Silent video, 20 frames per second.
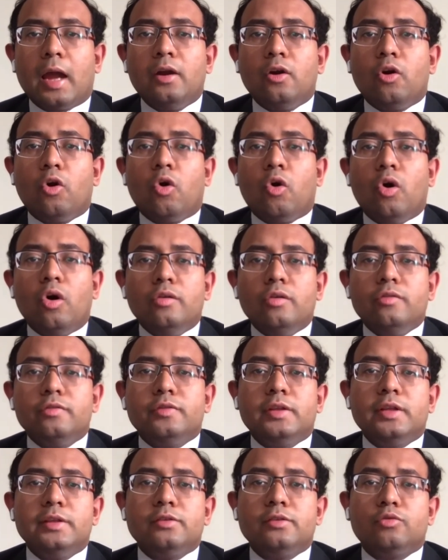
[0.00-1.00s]
And all
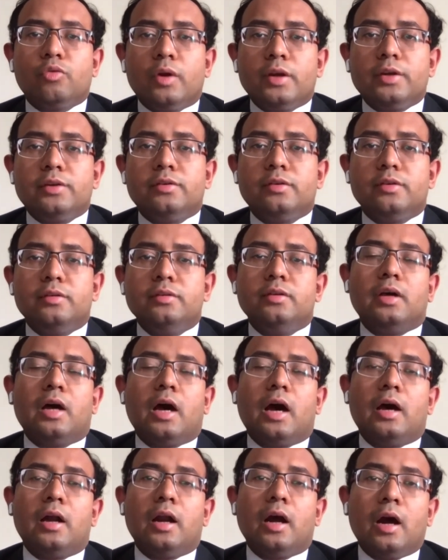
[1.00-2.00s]
of these
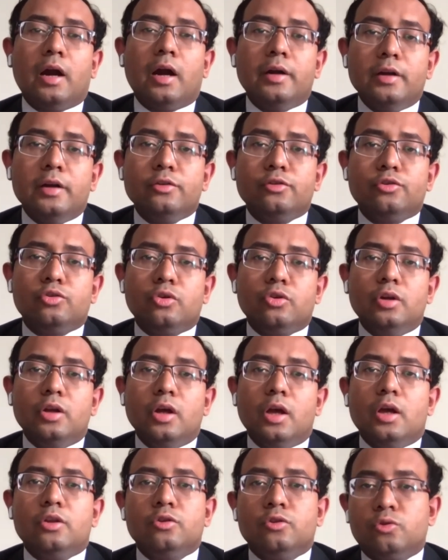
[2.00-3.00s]
questions are
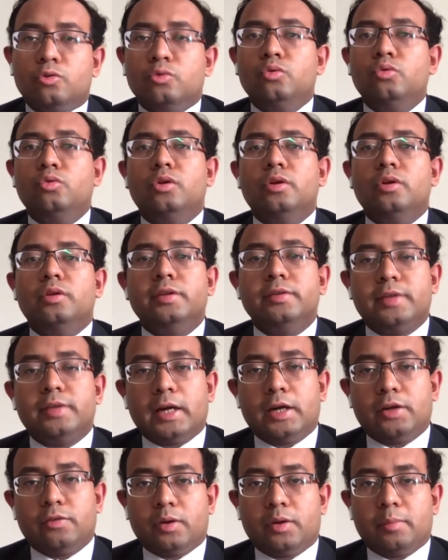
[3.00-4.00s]
understood through the
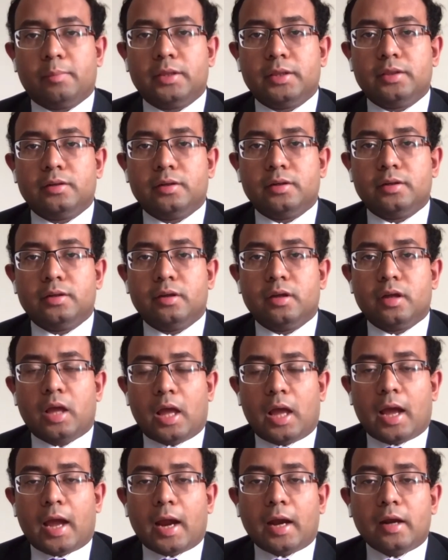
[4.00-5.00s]
scientific method.
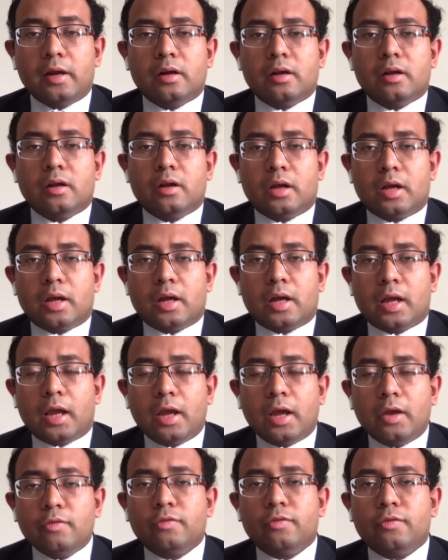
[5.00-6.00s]
And
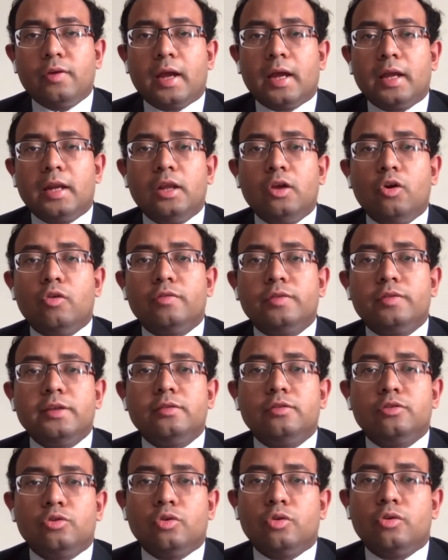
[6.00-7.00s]
if any of
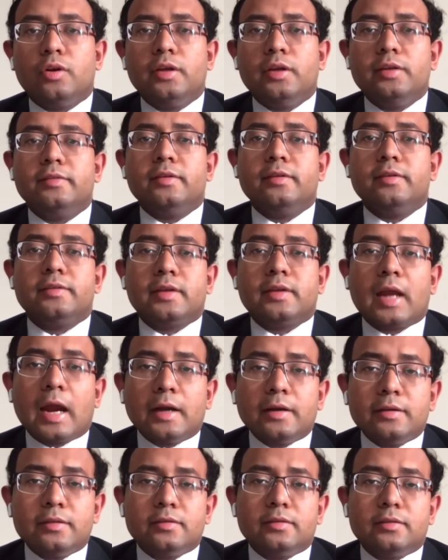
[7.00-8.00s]
these theories
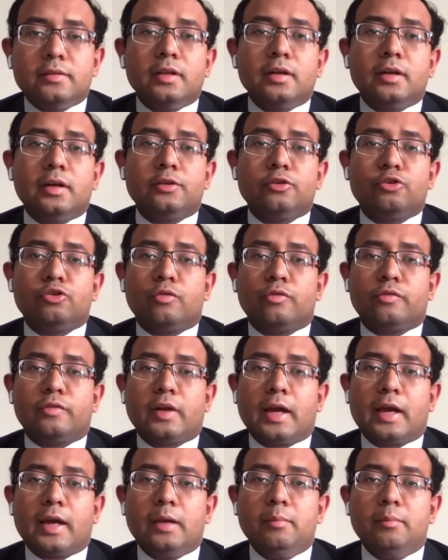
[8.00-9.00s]
stands the test
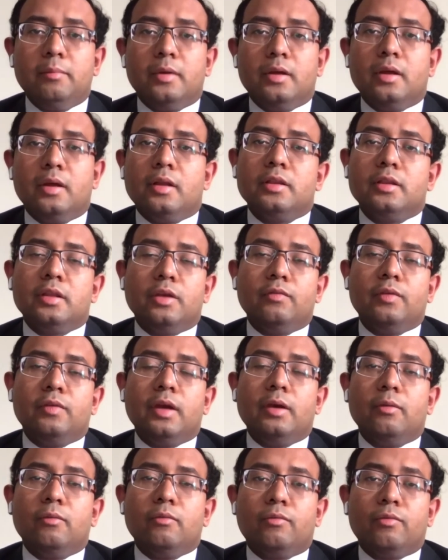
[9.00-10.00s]
of time,
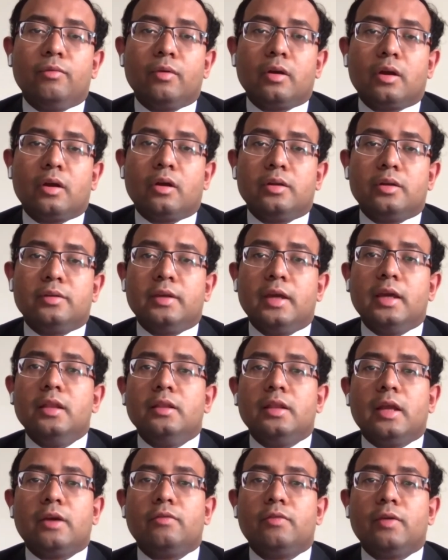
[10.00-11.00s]
then we
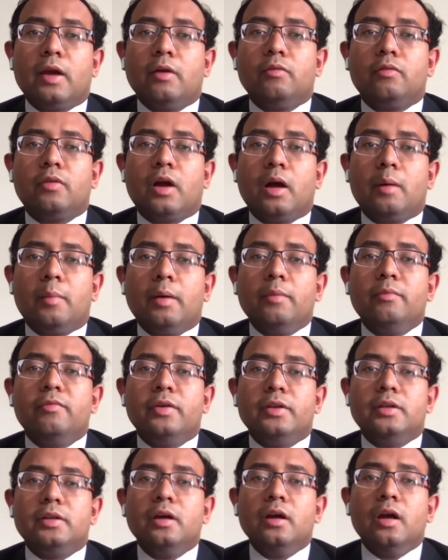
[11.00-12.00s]
say that we have come
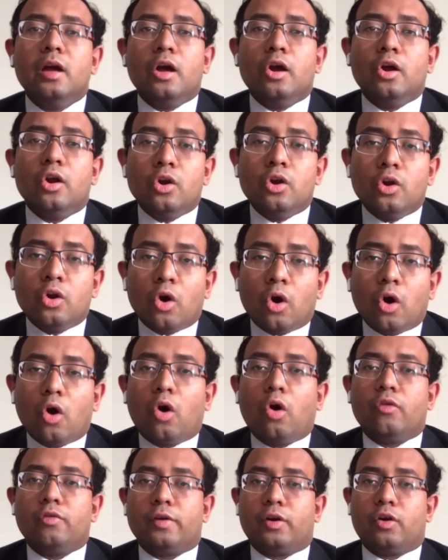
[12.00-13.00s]
up with a
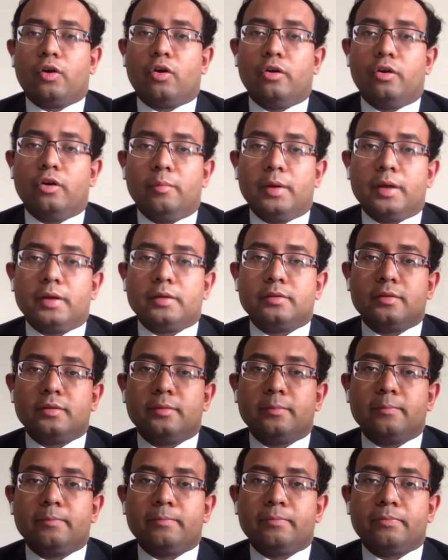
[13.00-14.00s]
law of
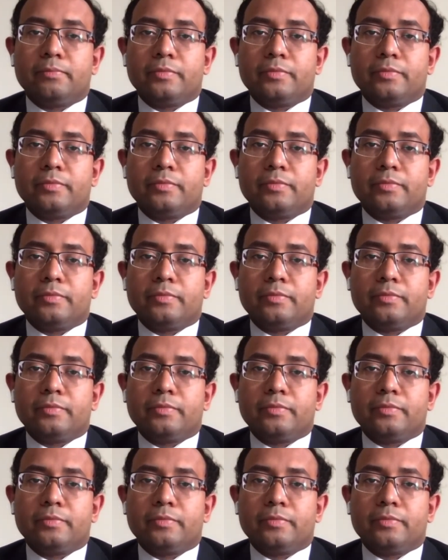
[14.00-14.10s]
economics.